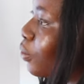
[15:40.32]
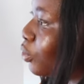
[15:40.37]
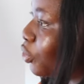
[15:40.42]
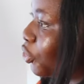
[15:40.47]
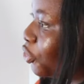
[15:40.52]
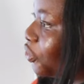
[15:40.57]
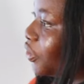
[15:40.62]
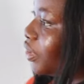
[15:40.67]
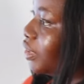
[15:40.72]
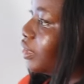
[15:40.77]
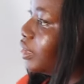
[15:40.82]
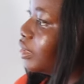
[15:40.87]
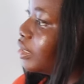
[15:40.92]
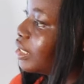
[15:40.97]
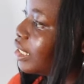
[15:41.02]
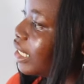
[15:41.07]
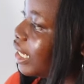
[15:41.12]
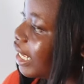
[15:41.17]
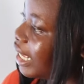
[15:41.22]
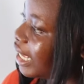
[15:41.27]
country?
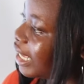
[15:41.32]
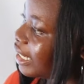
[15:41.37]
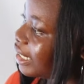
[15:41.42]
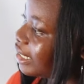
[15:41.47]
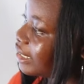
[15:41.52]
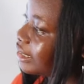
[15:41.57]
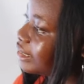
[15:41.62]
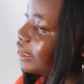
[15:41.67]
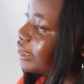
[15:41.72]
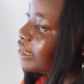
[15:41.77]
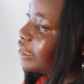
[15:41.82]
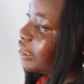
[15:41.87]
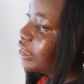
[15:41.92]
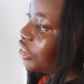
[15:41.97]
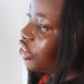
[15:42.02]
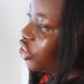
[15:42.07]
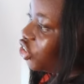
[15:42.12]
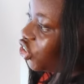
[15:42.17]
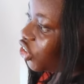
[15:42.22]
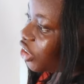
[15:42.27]
A.
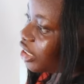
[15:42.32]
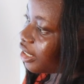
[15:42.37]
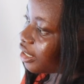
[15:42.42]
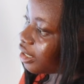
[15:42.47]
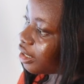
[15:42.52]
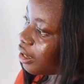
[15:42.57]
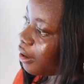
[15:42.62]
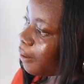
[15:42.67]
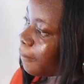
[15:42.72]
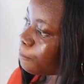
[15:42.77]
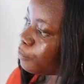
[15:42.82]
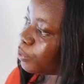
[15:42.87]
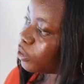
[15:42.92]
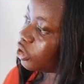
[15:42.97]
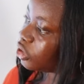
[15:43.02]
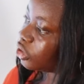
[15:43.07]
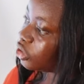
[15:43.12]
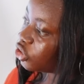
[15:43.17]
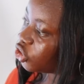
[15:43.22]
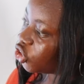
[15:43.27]
Niger,
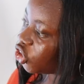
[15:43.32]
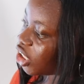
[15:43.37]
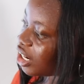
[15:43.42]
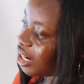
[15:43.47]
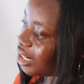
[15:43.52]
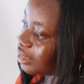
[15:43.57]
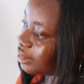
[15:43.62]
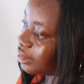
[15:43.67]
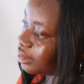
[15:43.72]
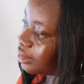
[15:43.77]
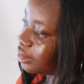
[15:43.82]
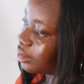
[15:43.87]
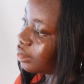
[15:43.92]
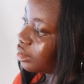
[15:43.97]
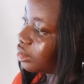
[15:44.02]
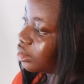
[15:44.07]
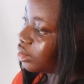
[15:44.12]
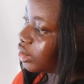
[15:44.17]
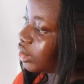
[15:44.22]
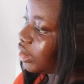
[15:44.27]
B. Chad,
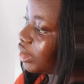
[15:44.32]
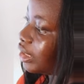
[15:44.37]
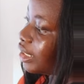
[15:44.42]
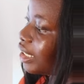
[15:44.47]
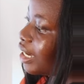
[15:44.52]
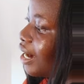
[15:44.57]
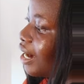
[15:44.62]
C.